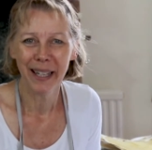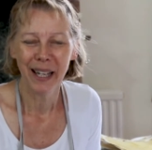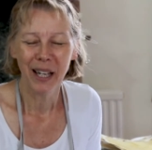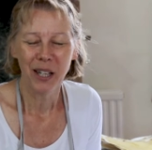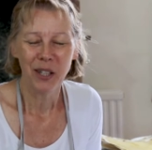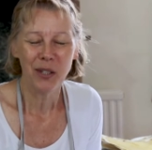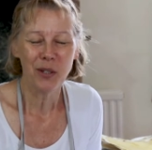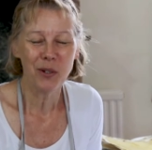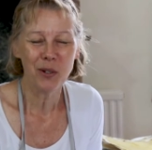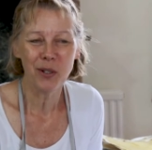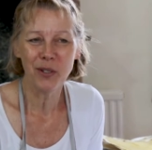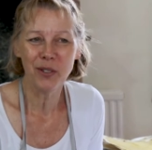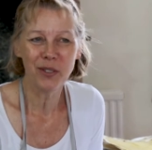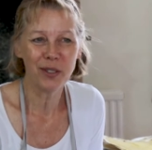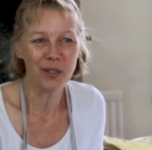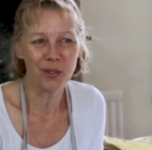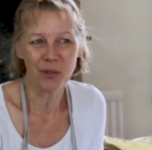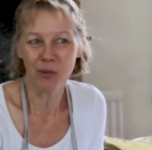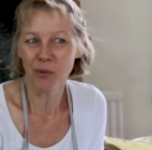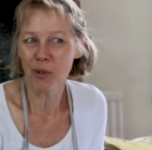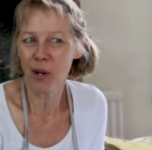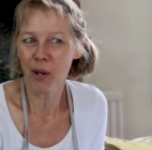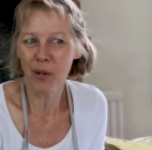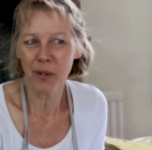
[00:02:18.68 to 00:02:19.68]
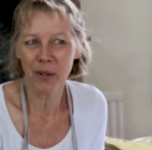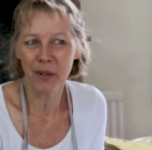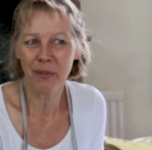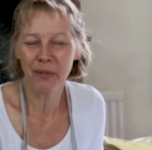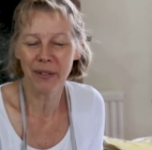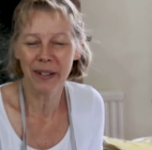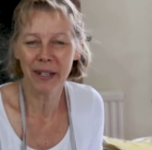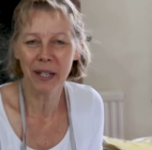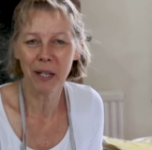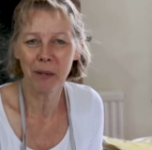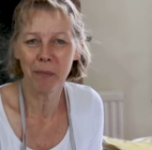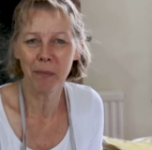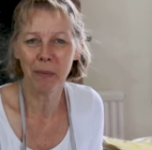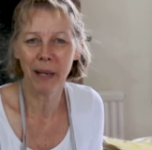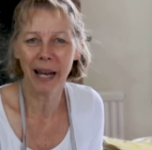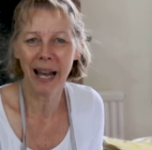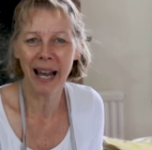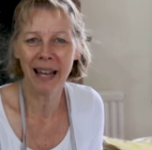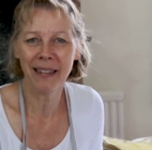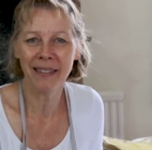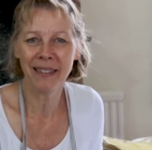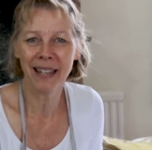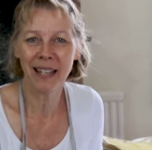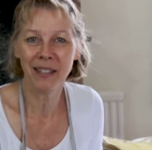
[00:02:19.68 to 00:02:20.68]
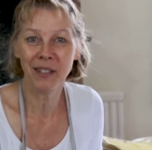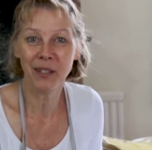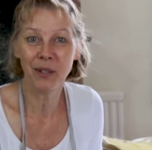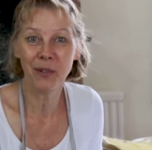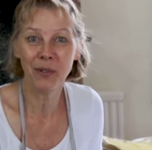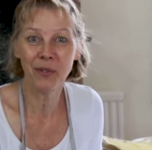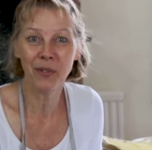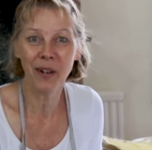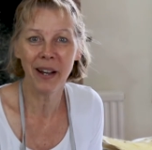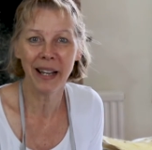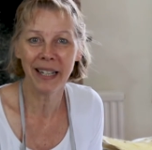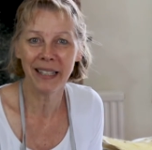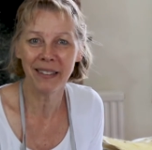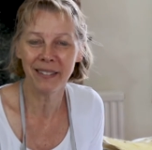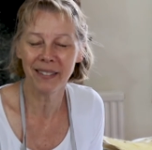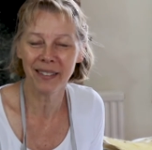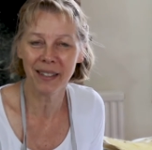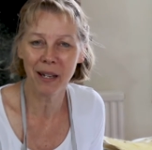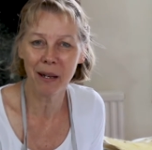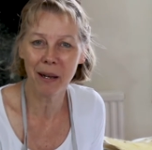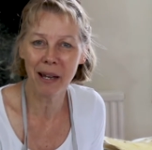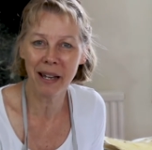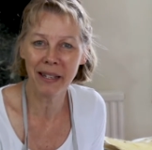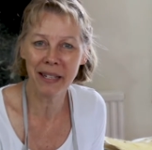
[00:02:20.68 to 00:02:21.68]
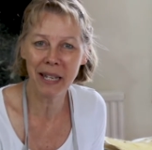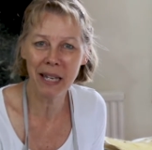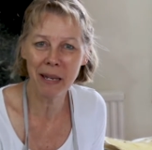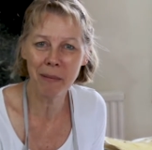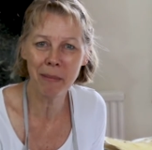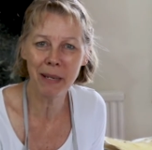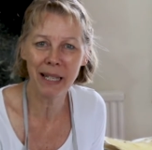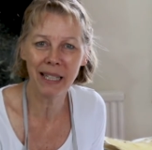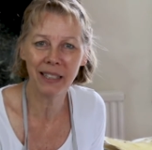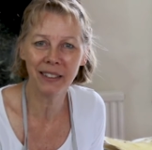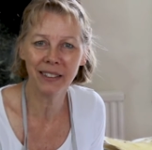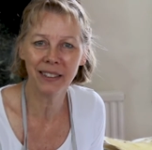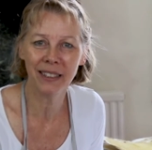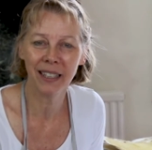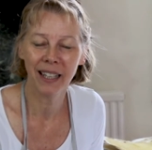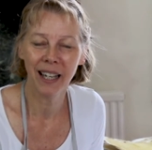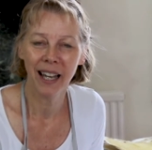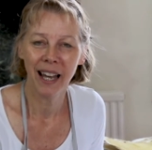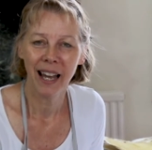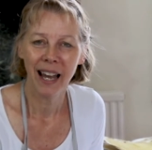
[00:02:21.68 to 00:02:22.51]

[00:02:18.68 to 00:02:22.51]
you can just roll the film and then you find an image